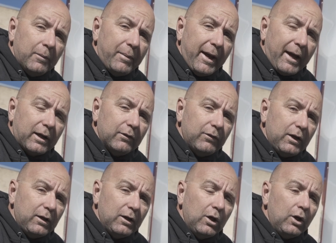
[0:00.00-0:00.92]
the back of
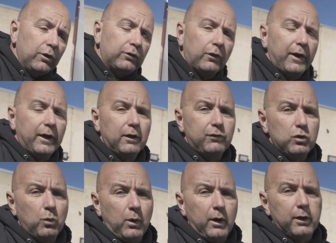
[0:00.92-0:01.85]
it, so that if
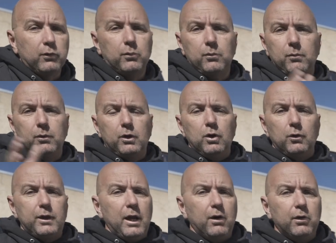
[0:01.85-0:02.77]
you want to,
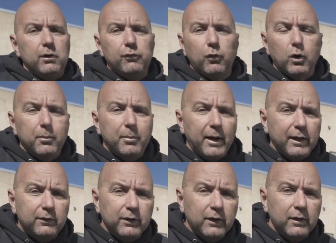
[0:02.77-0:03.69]
carry 4
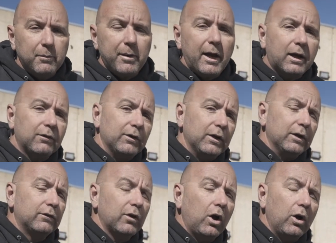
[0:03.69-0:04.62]
bikes on the back of it,
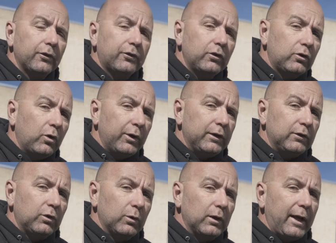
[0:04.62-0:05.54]
it's also going
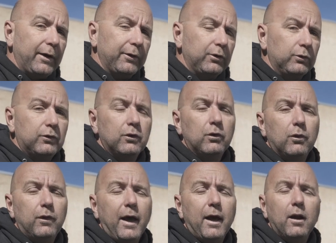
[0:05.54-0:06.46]
to allow you to do
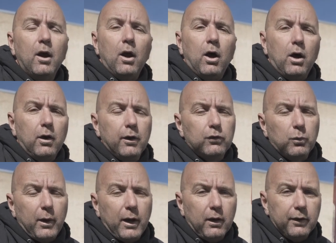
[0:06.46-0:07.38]
that, as
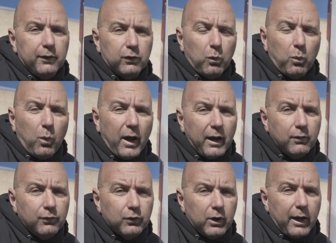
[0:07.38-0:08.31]
well as a
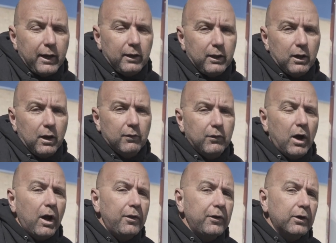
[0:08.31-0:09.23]
wide variety of
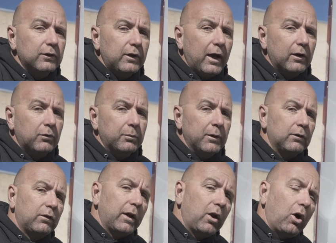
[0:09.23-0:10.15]
other
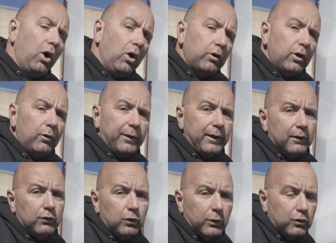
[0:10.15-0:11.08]
attachments that all go
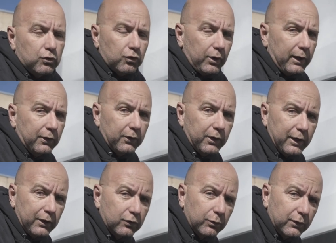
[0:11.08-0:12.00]
into a trailer
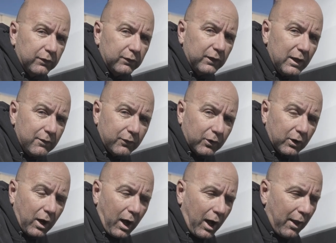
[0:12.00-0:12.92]
hitch receiver
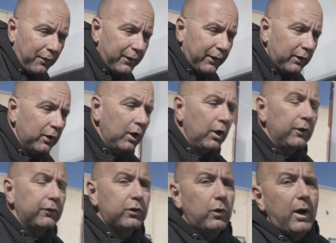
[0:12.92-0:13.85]
on there.
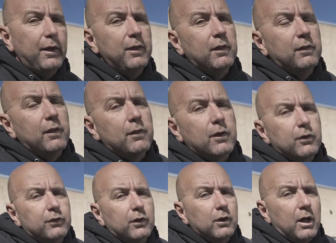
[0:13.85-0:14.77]
So I think that
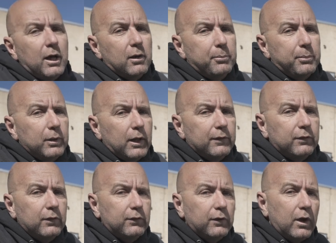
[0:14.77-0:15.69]
there's a lot of
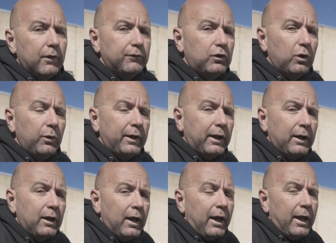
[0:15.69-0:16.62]
pluses of doing
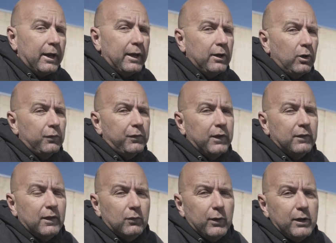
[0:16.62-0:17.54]
it, and I don't think
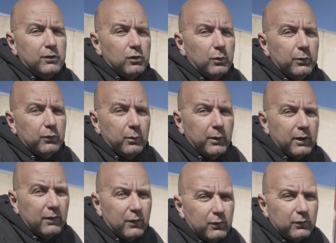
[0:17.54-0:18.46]
that Rachel was one
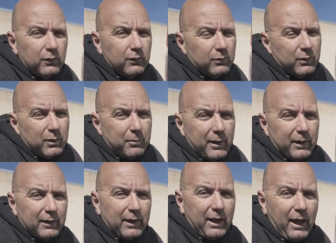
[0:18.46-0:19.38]
of those would have
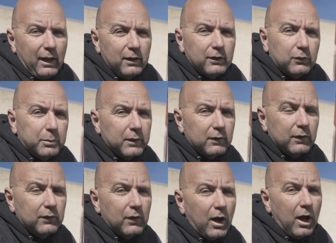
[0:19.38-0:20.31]
been like, hey, let's put
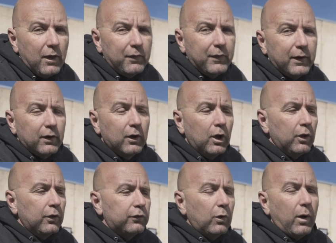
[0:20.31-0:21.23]
this on there.
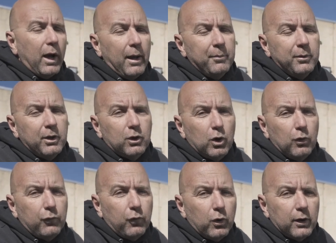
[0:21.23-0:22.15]
So I'm gonna
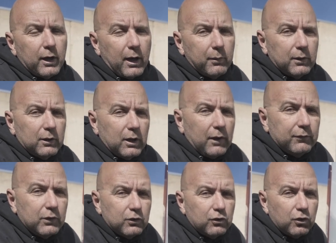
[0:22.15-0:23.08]
go for it. I would
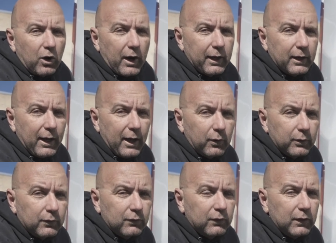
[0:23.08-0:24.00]
love to try it out
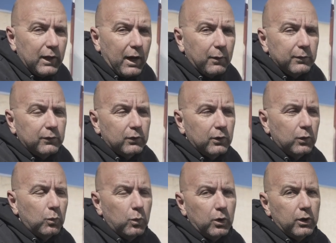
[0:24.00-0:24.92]
and see how it's
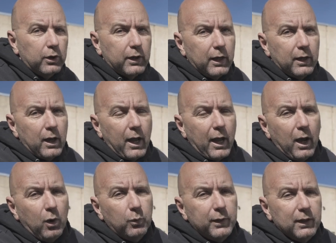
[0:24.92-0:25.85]
gonna work and
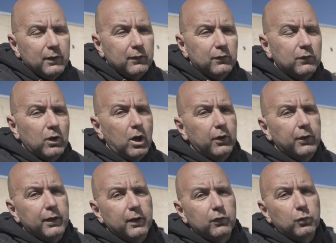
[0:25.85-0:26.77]
how we install
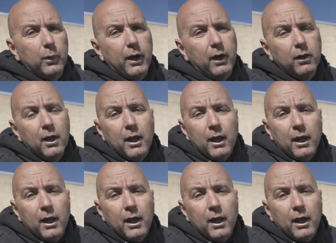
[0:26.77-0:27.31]
it as well.